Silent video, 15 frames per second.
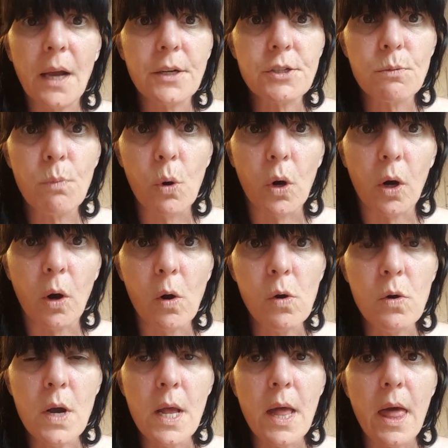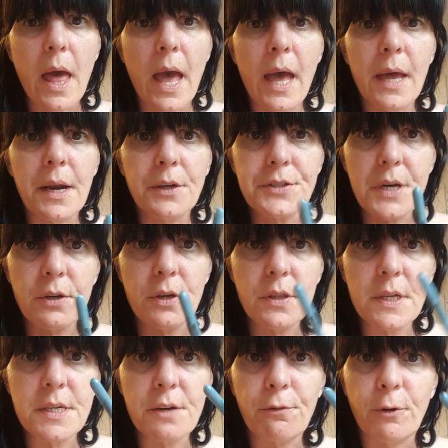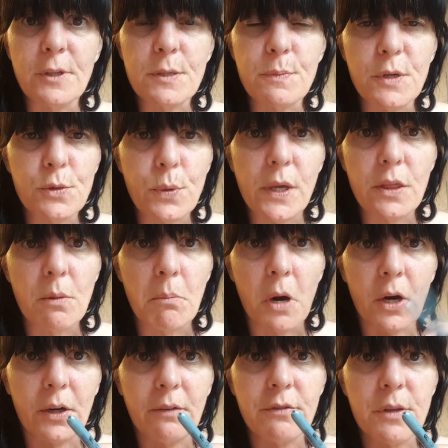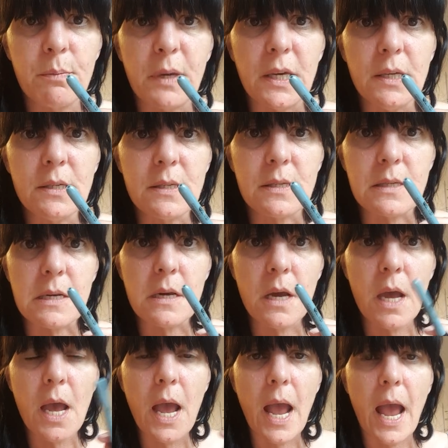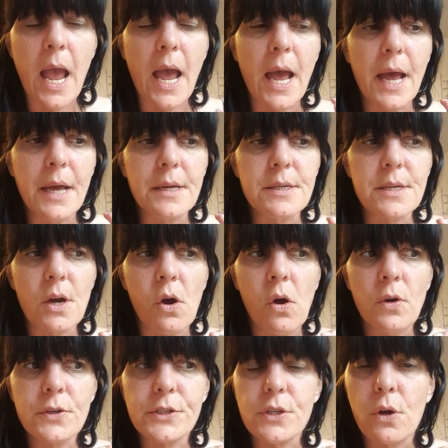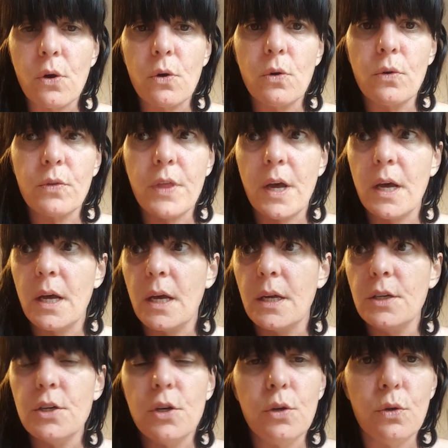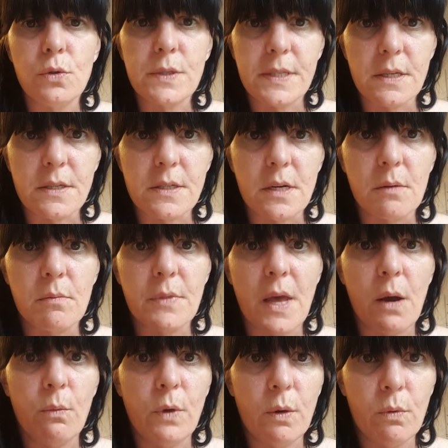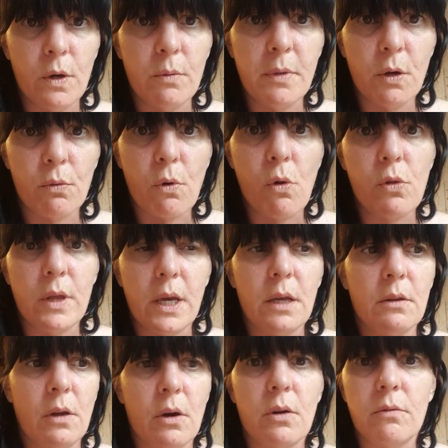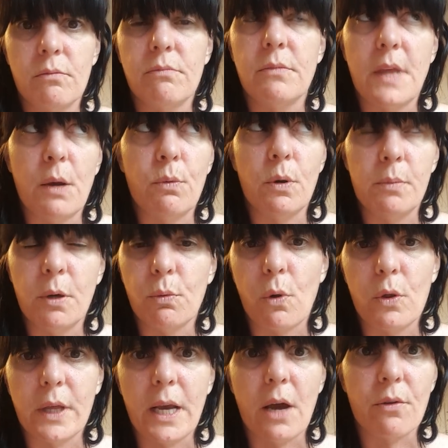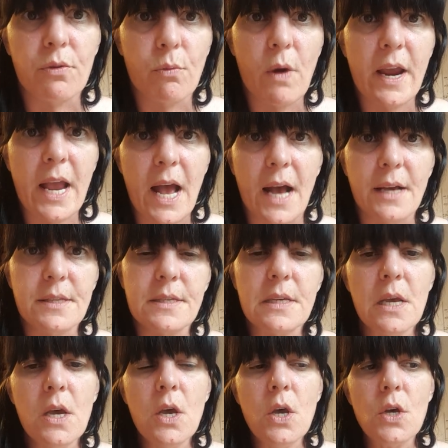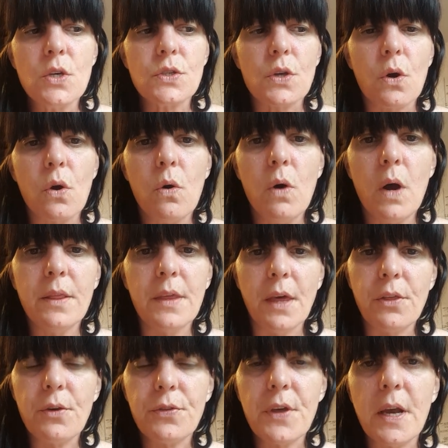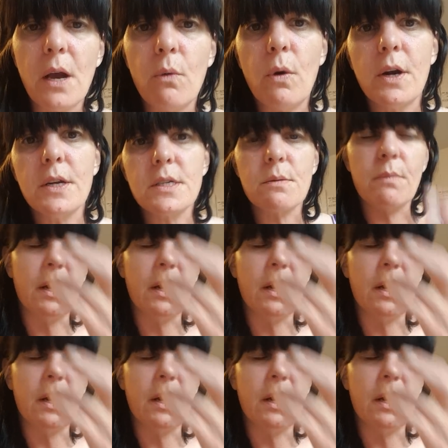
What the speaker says: tomorrow. And I'll tell you the difference between the Mark of the Beast and also the new system that we will be rolling, or they will be rolling out, the White Hats. So the other thing I wanted to